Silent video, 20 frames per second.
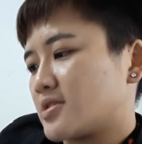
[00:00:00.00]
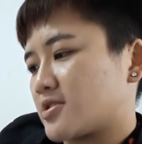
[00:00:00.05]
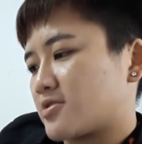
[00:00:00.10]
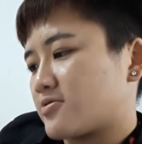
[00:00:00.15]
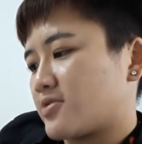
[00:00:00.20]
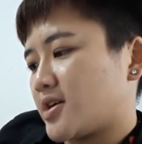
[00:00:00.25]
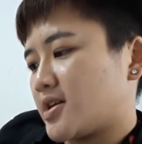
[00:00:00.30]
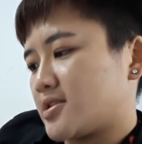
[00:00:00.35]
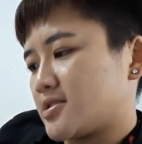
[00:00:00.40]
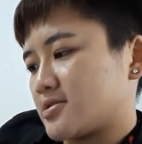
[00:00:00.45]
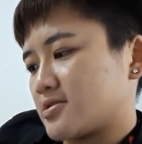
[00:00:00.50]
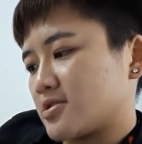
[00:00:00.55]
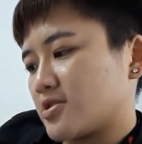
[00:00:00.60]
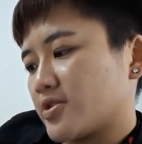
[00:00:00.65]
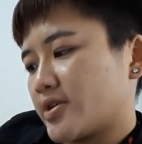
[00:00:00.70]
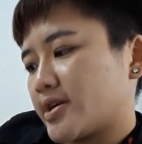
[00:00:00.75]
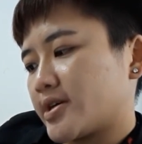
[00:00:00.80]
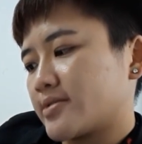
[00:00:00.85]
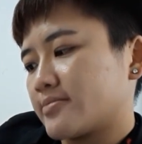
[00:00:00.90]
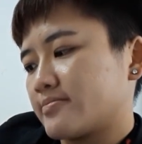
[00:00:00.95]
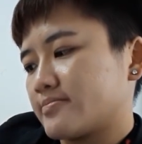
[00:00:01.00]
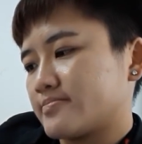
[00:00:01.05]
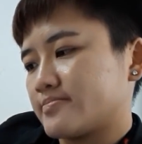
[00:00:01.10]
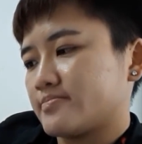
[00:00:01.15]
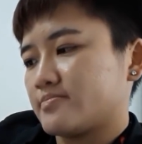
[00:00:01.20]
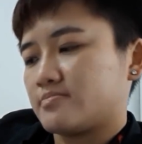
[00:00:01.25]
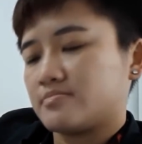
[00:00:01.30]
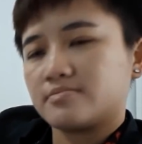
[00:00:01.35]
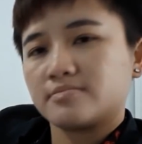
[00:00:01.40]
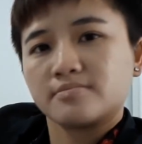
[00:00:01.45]
the trend is going,
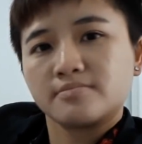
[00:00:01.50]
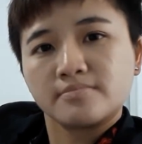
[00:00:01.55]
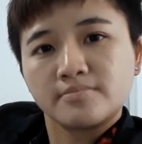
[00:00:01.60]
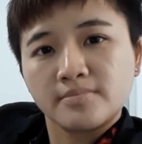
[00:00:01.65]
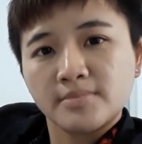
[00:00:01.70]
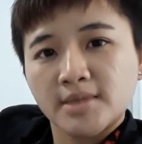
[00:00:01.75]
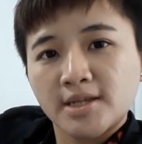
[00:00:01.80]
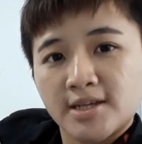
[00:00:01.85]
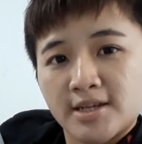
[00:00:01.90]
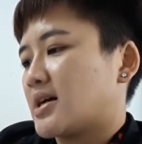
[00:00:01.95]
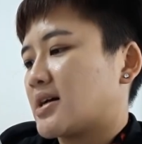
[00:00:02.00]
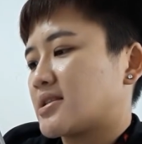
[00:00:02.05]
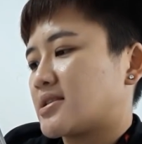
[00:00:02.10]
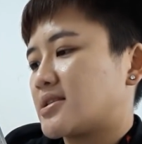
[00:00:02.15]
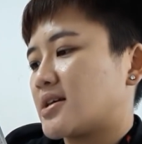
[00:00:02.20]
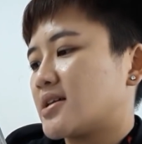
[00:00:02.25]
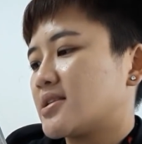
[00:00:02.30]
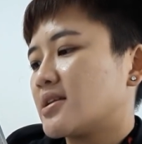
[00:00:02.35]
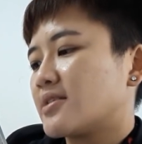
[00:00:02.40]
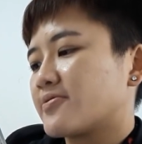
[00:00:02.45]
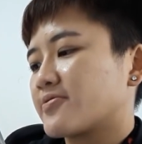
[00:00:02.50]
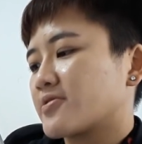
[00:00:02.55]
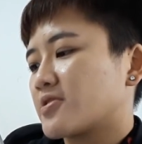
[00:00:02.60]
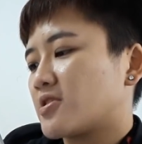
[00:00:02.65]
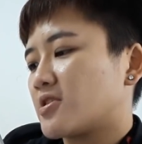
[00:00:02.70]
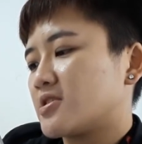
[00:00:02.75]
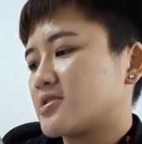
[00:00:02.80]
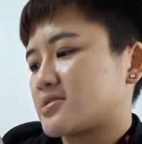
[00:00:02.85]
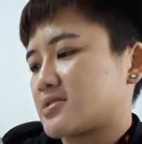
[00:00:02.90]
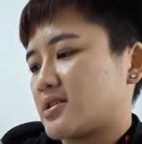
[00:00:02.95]
then of
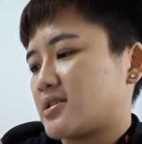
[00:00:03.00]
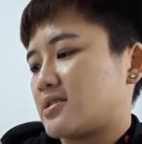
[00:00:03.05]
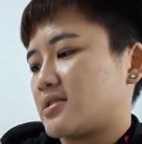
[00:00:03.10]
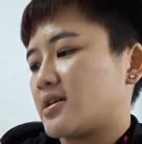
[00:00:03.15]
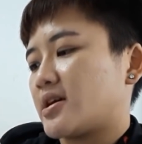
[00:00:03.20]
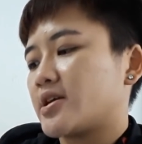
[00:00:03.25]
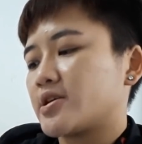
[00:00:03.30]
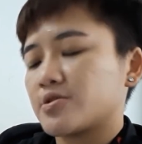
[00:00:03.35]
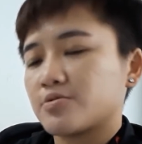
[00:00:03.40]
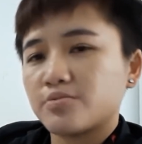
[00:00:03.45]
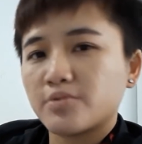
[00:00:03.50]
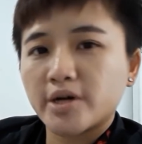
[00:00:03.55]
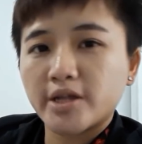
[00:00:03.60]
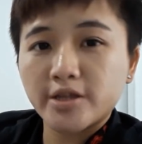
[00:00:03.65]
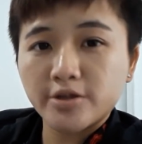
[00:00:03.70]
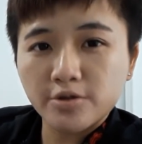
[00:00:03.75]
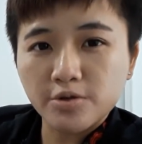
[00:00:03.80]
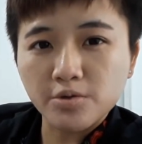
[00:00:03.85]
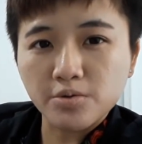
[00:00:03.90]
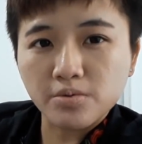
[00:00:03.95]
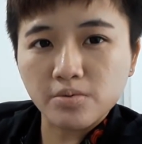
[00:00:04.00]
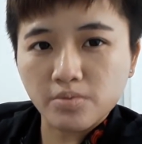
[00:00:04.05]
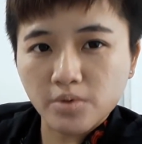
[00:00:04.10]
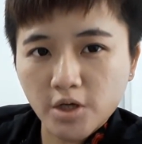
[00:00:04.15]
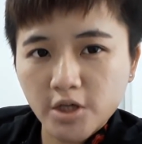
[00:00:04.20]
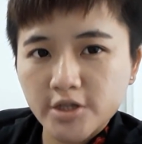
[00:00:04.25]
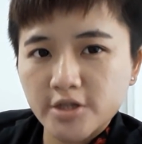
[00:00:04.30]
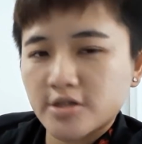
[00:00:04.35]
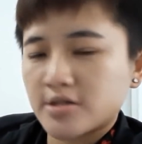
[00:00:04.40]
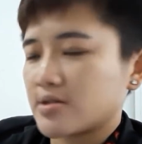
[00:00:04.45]
course in H1 you
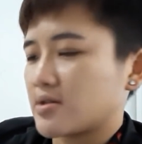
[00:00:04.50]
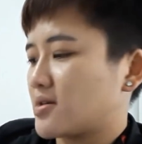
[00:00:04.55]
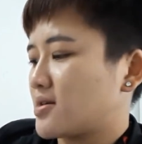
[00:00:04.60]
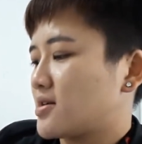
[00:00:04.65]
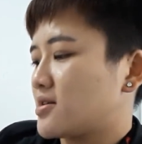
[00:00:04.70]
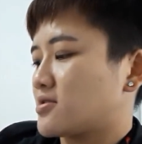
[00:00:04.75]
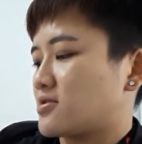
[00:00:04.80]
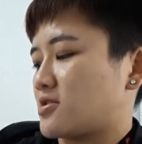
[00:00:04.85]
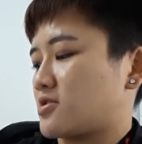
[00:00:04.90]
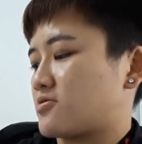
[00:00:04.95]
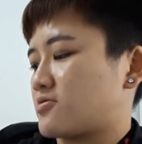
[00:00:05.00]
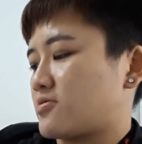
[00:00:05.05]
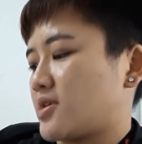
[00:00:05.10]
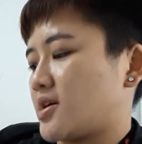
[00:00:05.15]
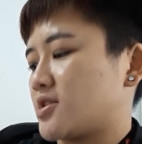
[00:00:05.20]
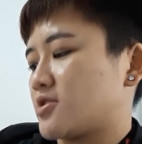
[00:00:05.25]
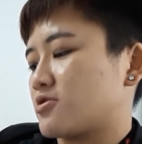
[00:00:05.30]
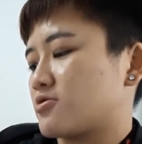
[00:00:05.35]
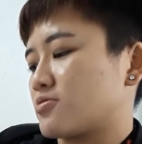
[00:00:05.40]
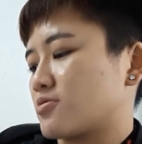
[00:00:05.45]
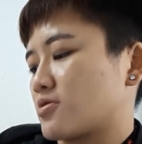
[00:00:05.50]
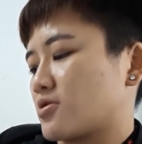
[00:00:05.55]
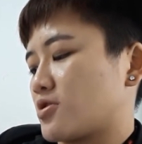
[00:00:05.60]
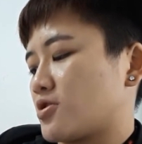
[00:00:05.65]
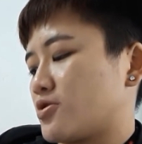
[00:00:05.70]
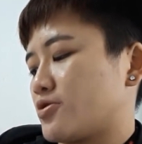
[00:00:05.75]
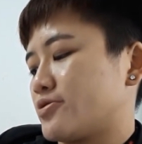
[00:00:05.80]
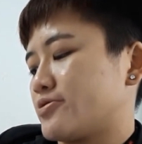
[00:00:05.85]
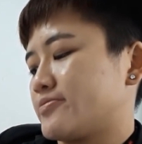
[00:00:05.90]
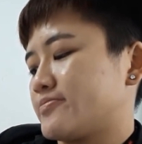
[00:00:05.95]
want the trend to
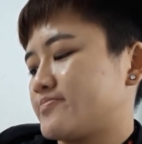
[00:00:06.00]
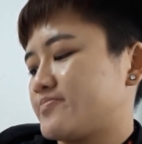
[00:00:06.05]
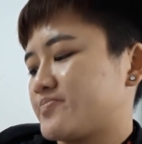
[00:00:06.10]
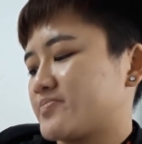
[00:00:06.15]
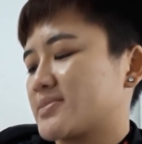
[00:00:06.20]
go